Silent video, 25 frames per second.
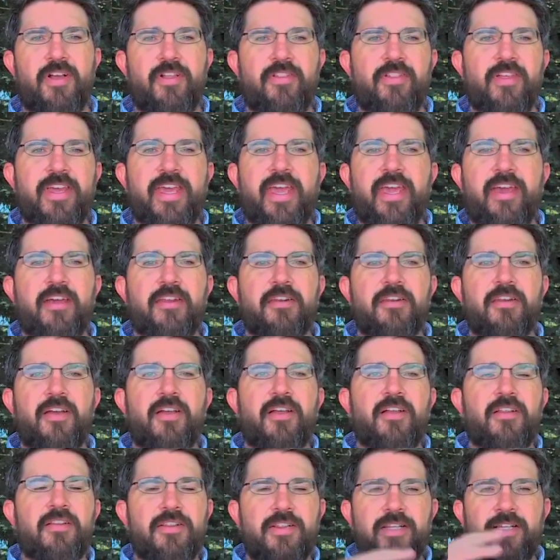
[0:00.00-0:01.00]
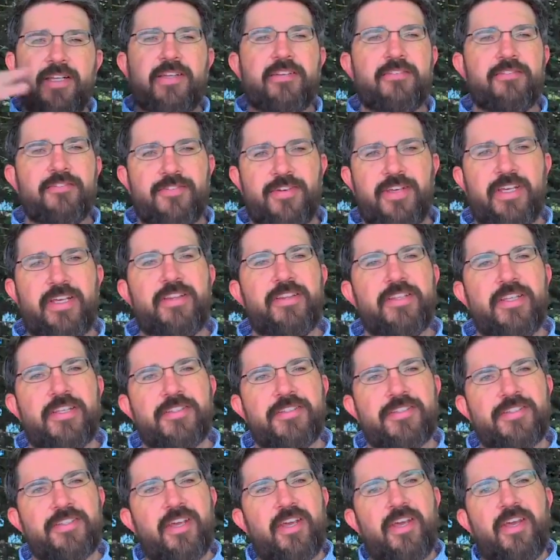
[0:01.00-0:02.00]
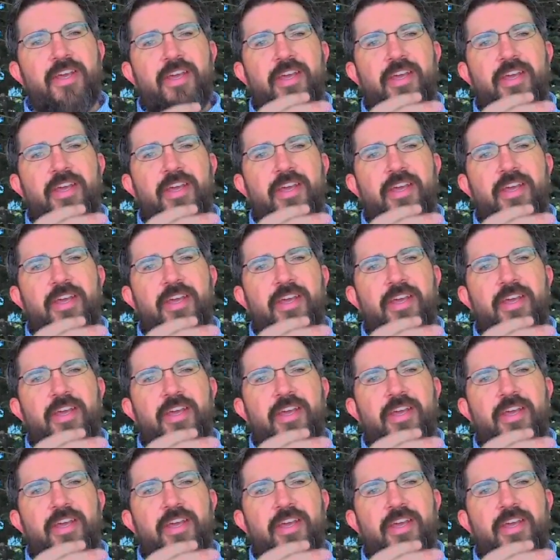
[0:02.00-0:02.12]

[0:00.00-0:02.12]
They can't live in this